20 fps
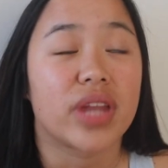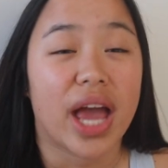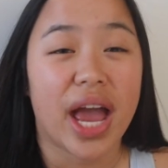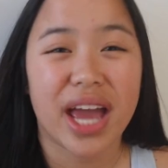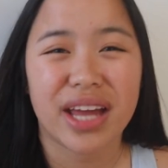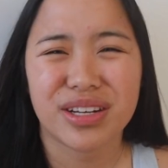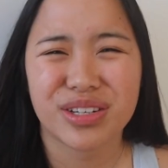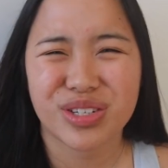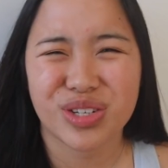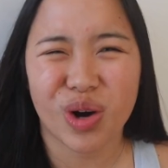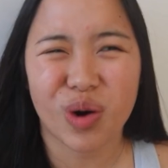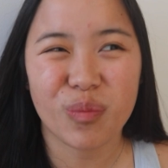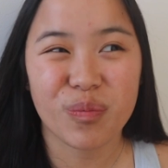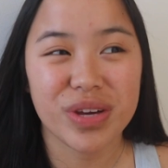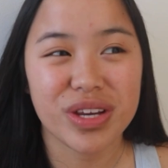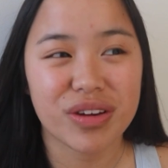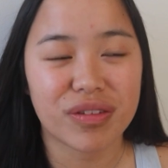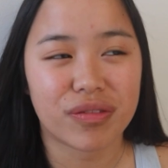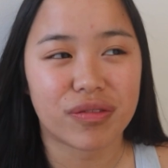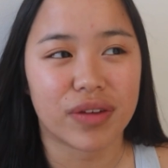And don't
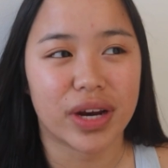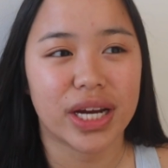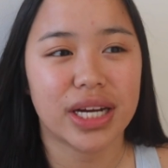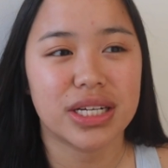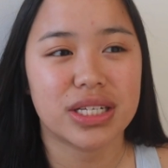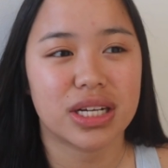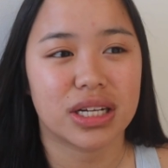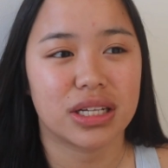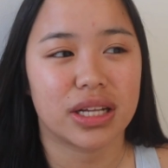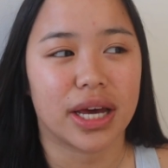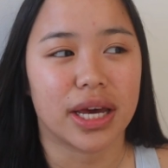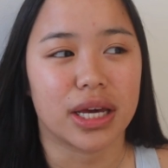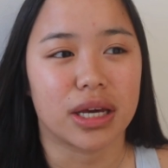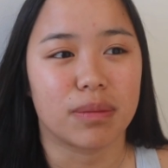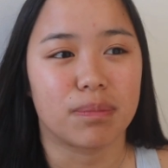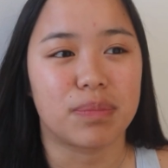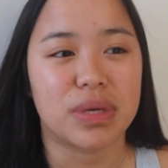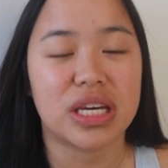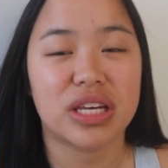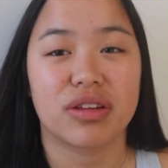be afraid to,
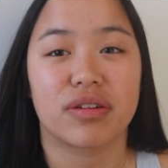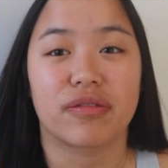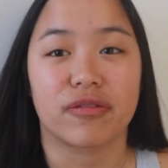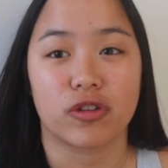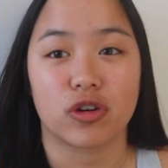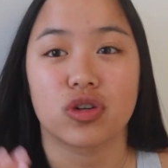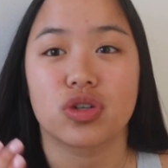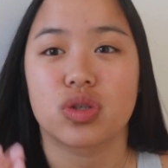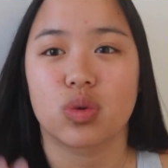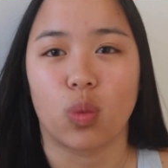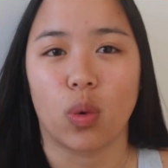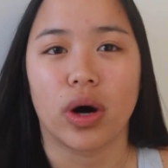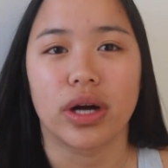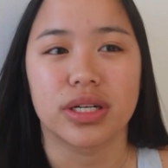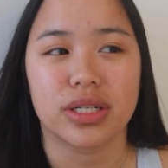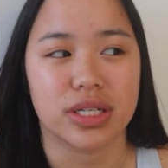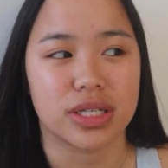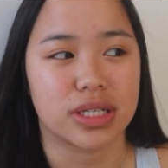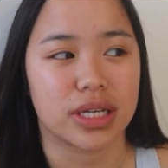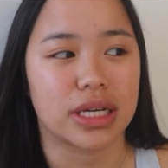like, be the first
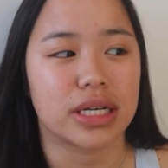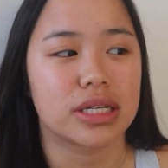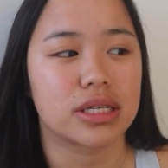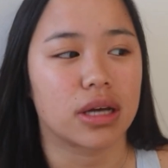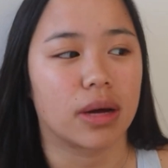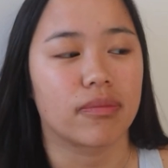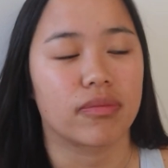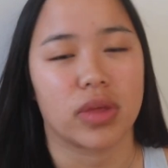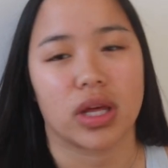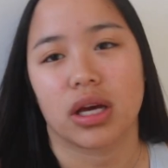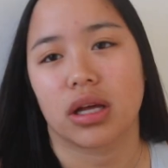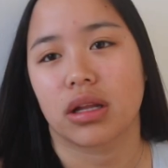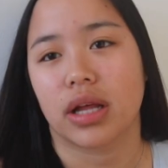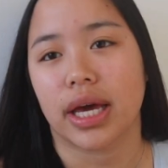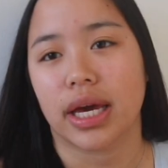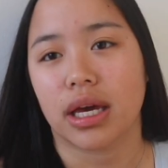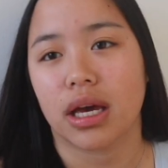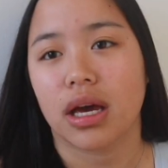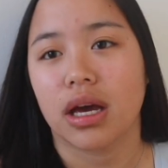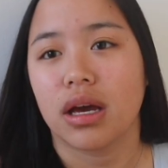one to say something.
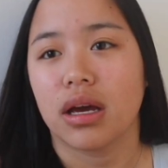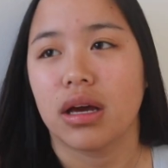Like,